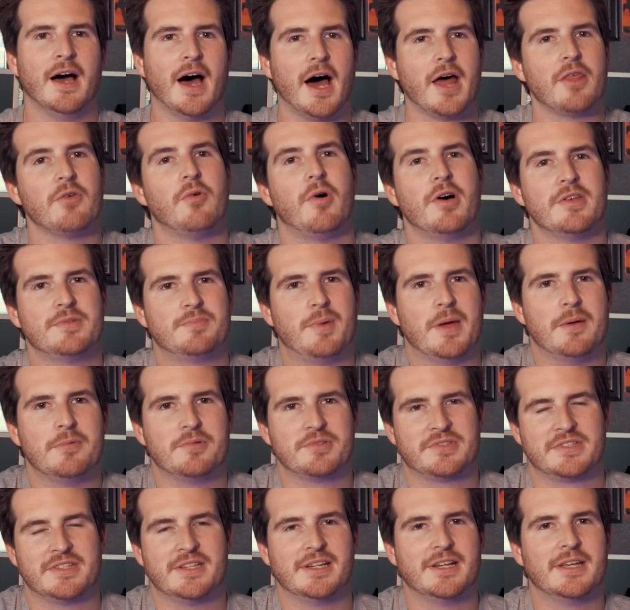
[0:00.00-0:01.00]
Otherwise,
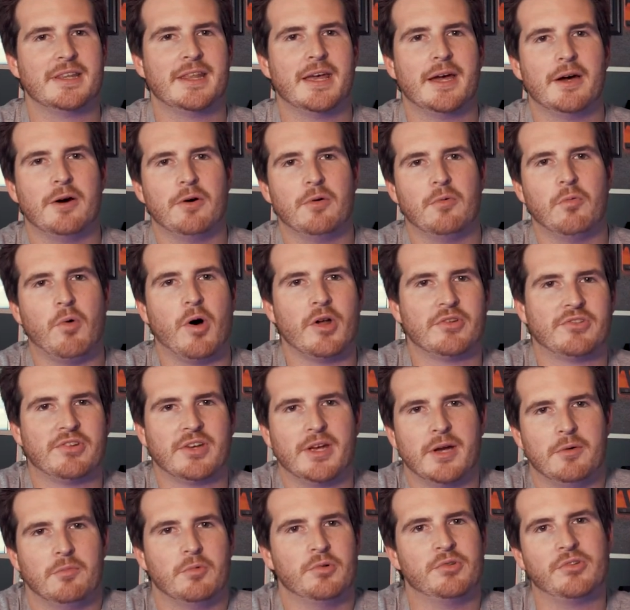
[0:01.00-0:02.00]
people sitting there
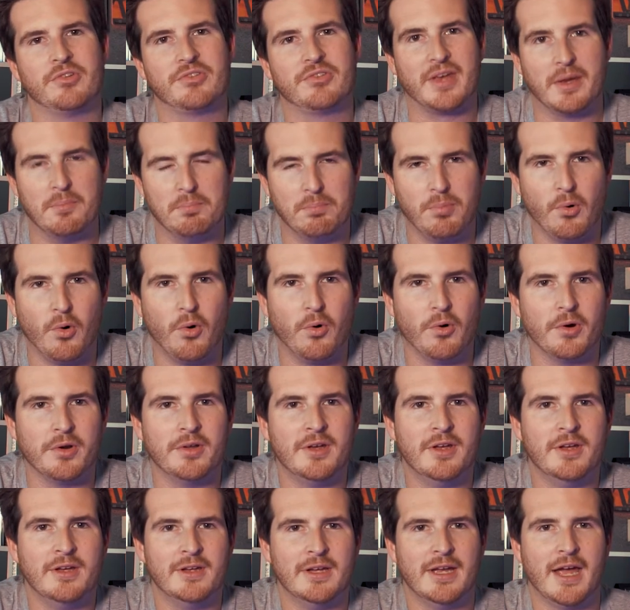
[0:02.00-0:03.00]
watching it will get bored
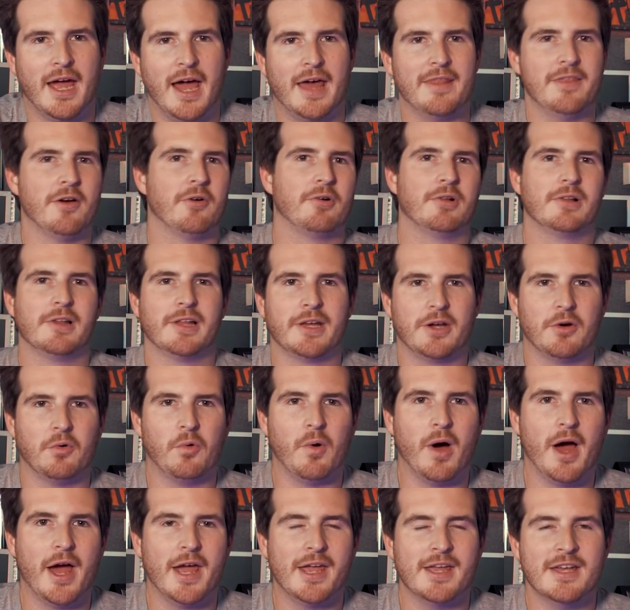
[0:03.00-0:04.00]
and they'll click
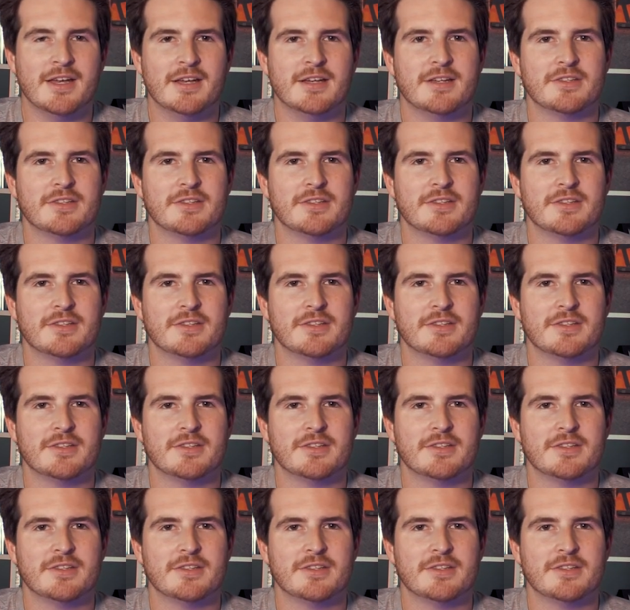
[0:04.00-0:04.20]
away.